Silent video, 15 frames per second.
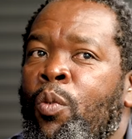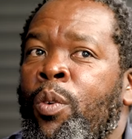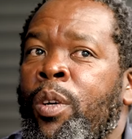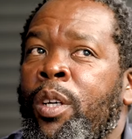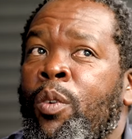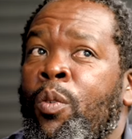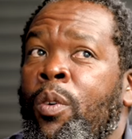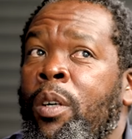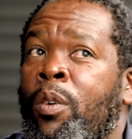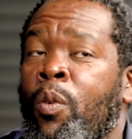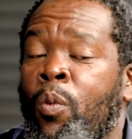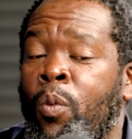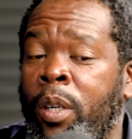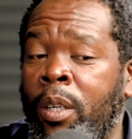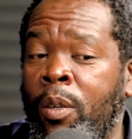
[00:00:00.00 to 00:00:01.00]
We
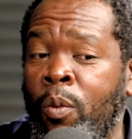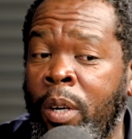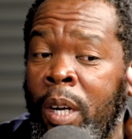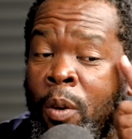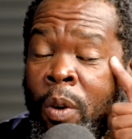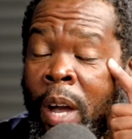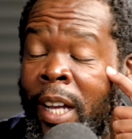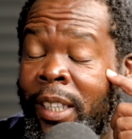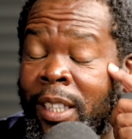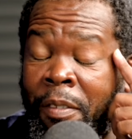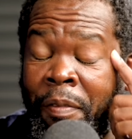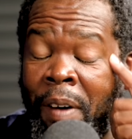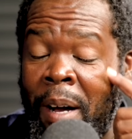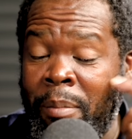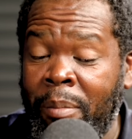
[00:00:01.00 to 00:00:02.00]
are at the
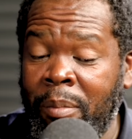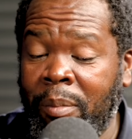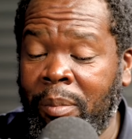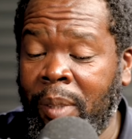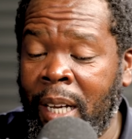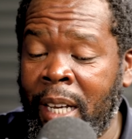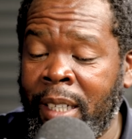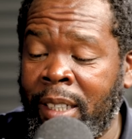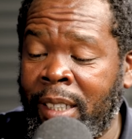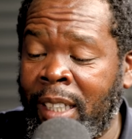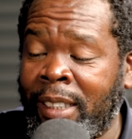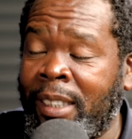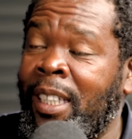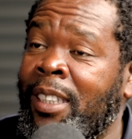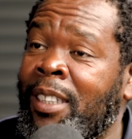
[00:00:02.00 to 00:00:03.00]
farm and
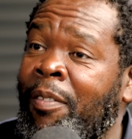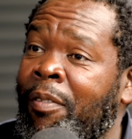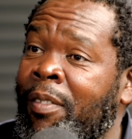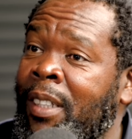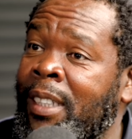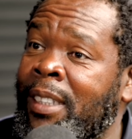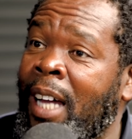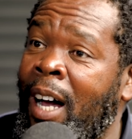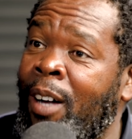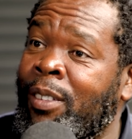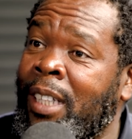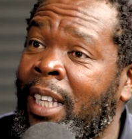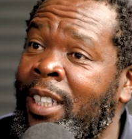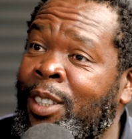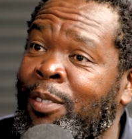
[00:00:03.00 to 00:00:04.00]
there's a
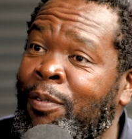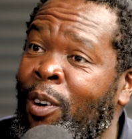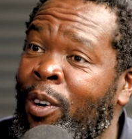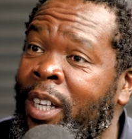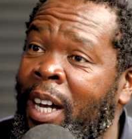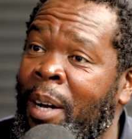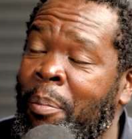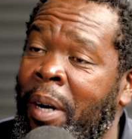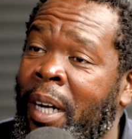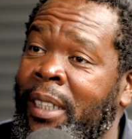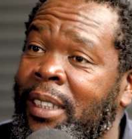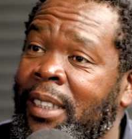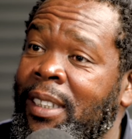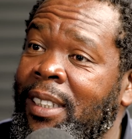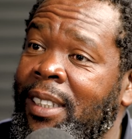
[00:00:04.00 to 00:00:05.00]
house that is falling
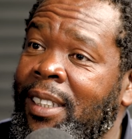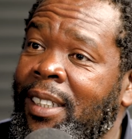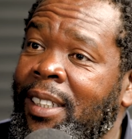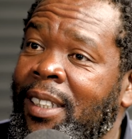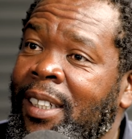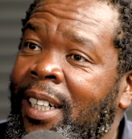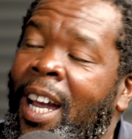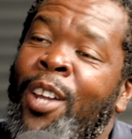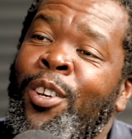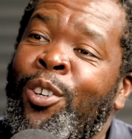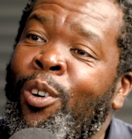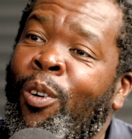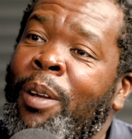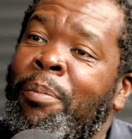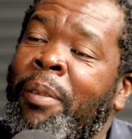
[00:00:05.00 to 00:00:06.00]
apart. And you
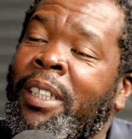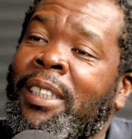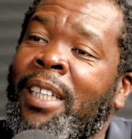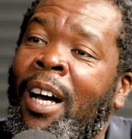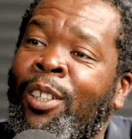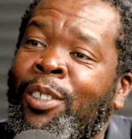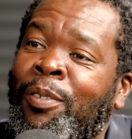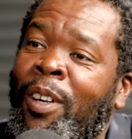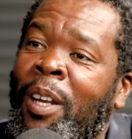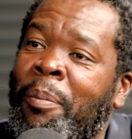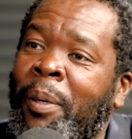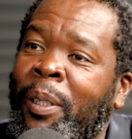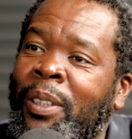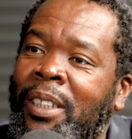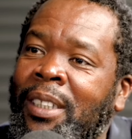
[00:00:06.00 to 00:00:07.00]
know what makes the house fall
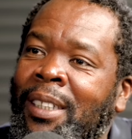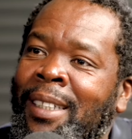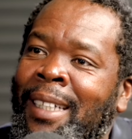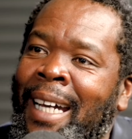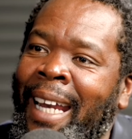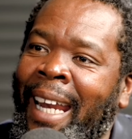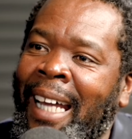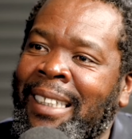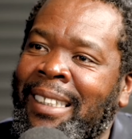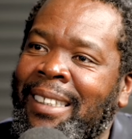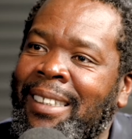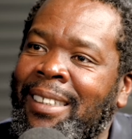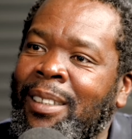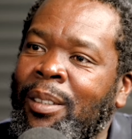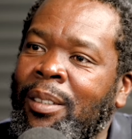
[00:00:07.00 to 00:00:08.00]
apart? The
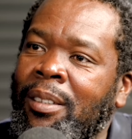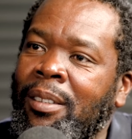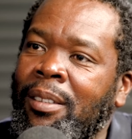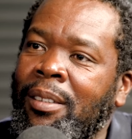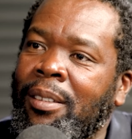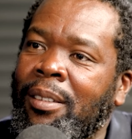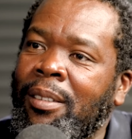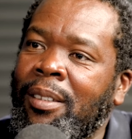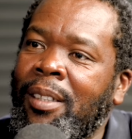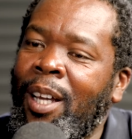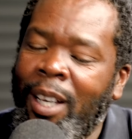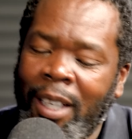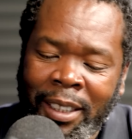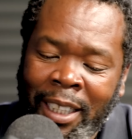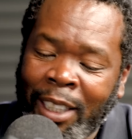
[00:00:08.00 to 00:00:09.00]
grass.
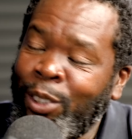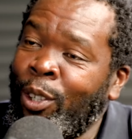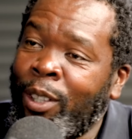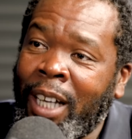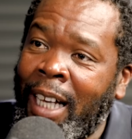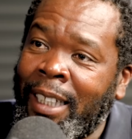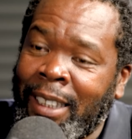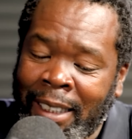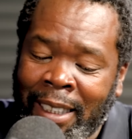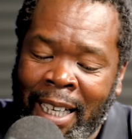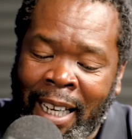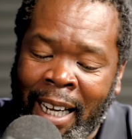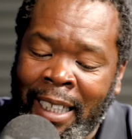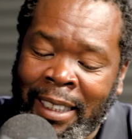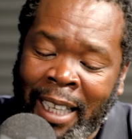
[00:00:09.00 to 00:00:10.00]
Just not cutting the
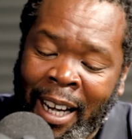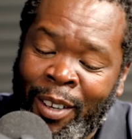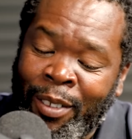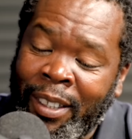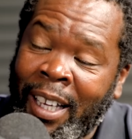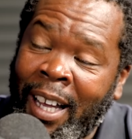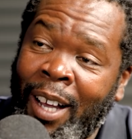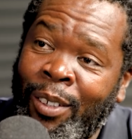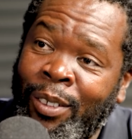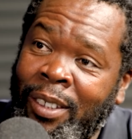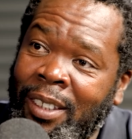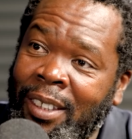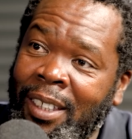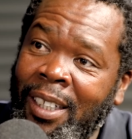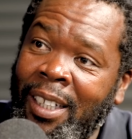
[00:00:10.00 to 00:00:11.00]
grass around the
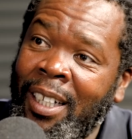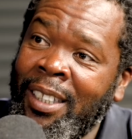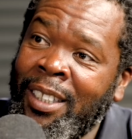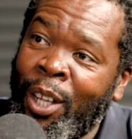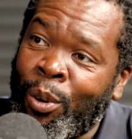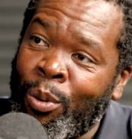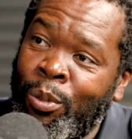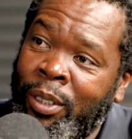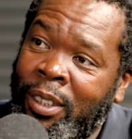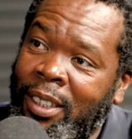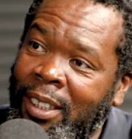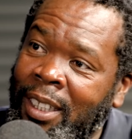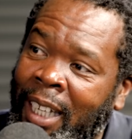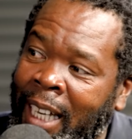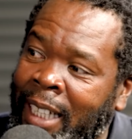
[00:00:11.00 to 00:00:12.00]
house. Hmm. The
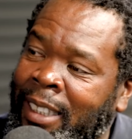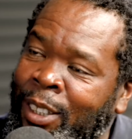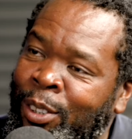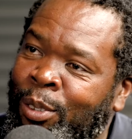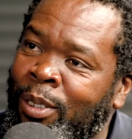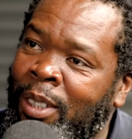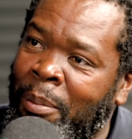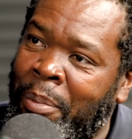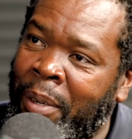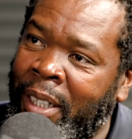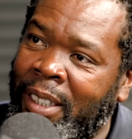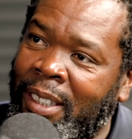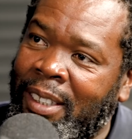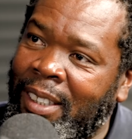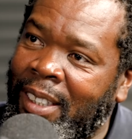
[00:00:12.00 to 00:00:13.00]
roots get into the
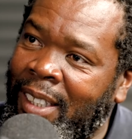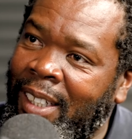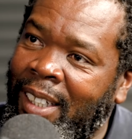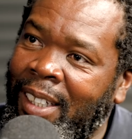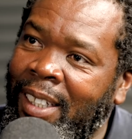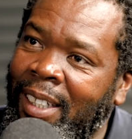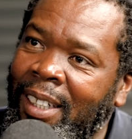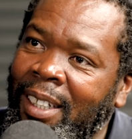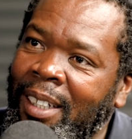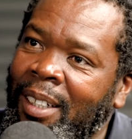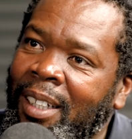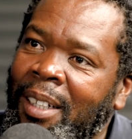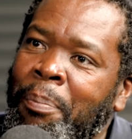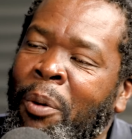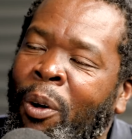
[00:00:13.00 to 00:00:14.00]
bricks.
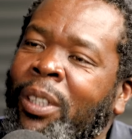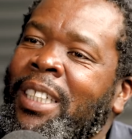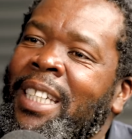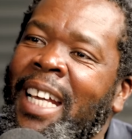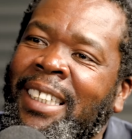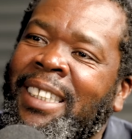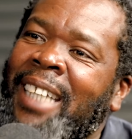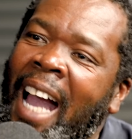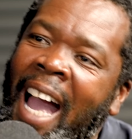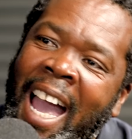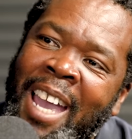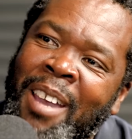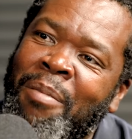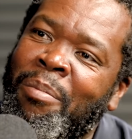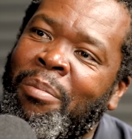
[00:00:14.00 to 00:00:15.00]
Because it has
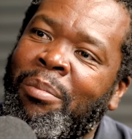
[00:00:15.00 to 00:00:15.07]
time.